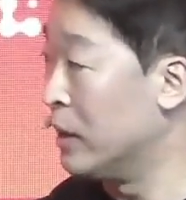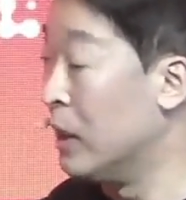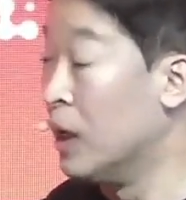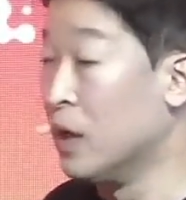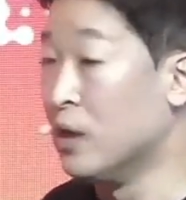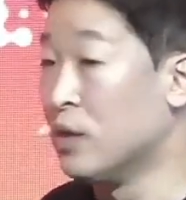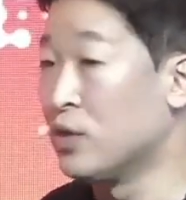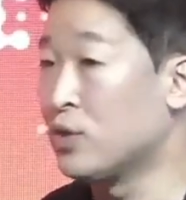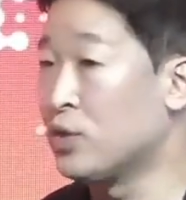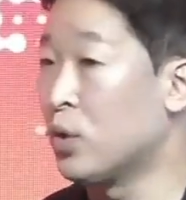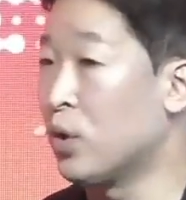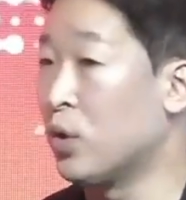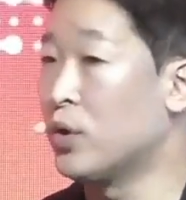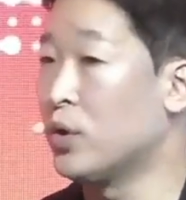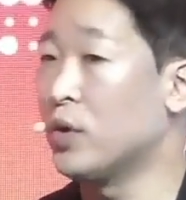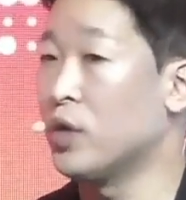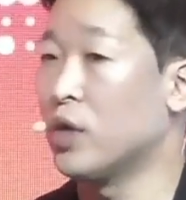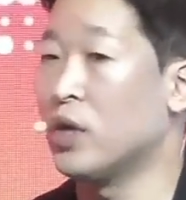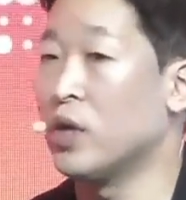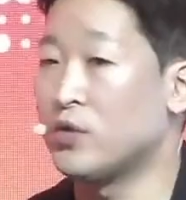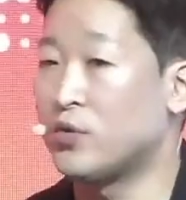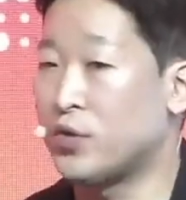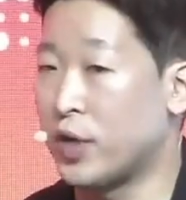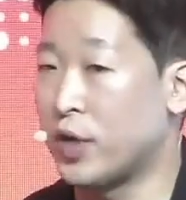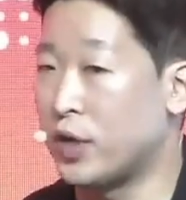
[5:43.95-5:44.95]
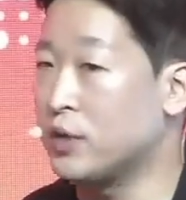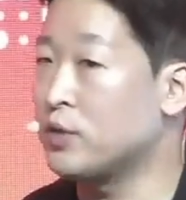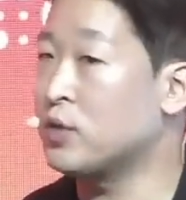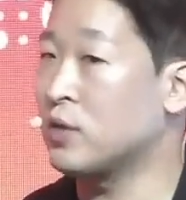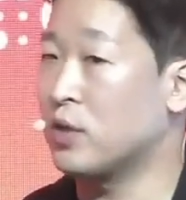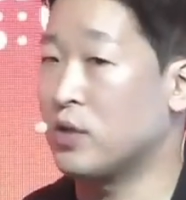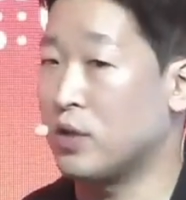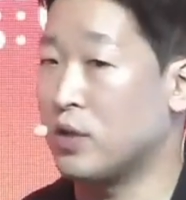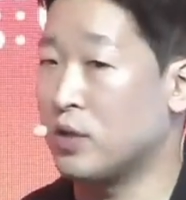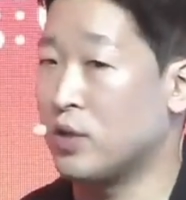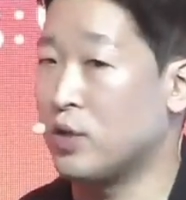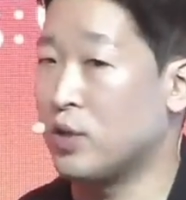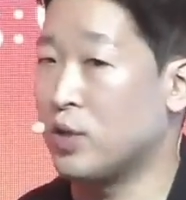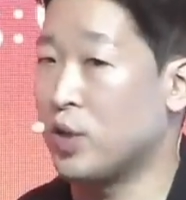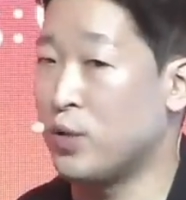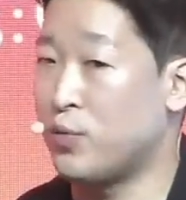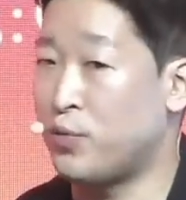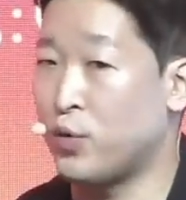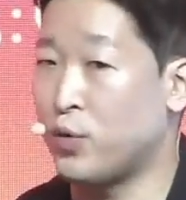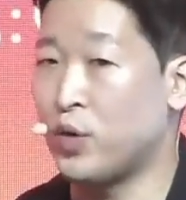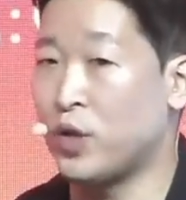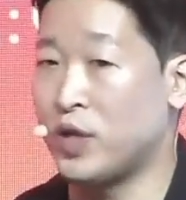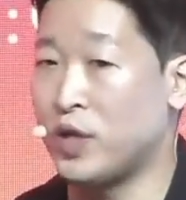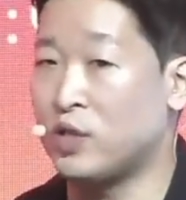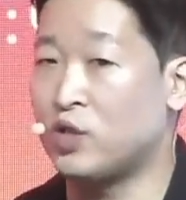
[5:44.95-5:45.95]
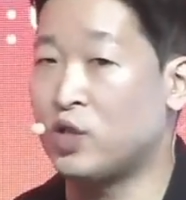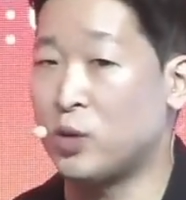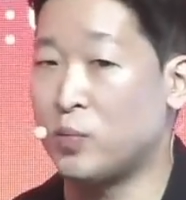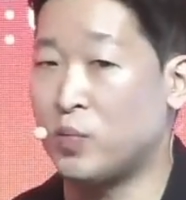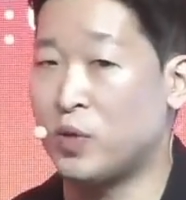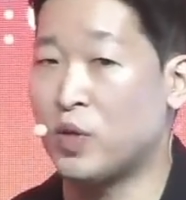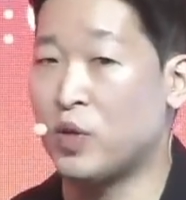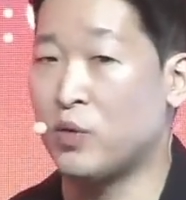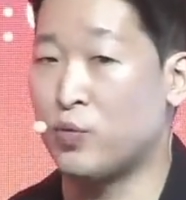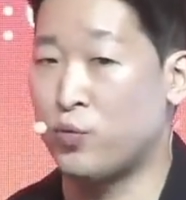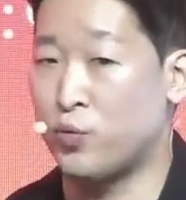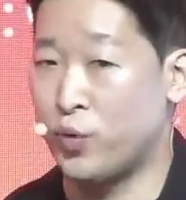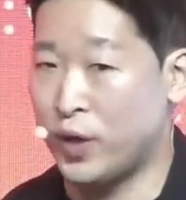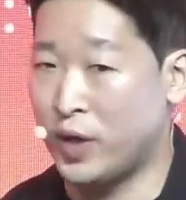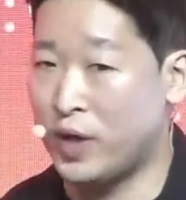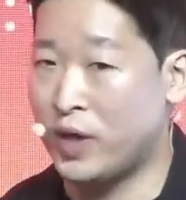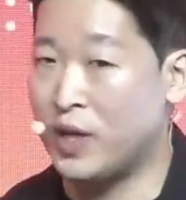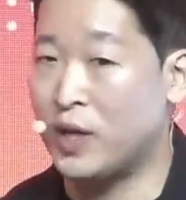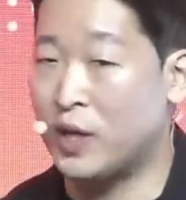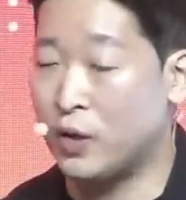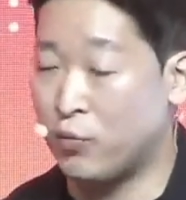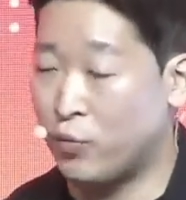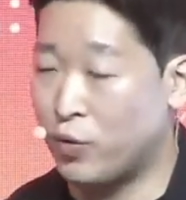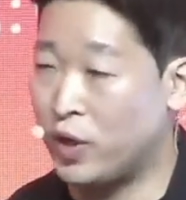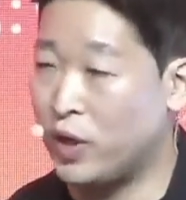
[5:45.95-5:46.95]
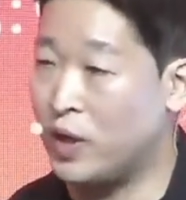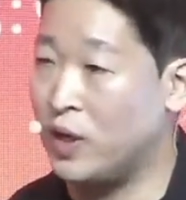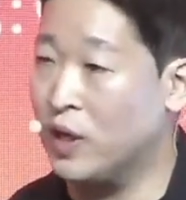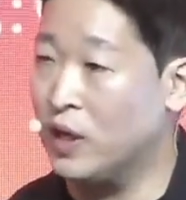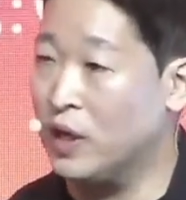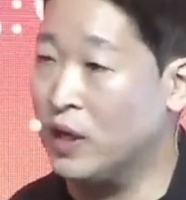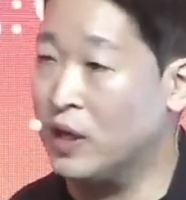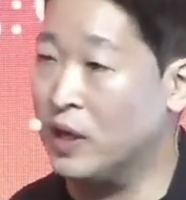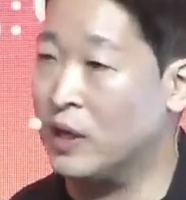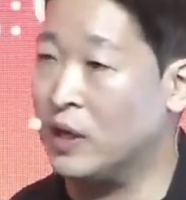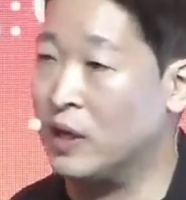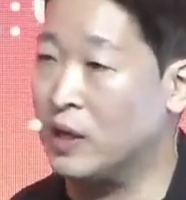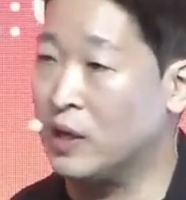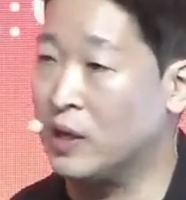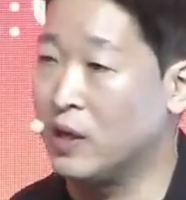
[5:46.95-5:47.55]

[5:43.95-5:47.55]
So if you need to be a really, really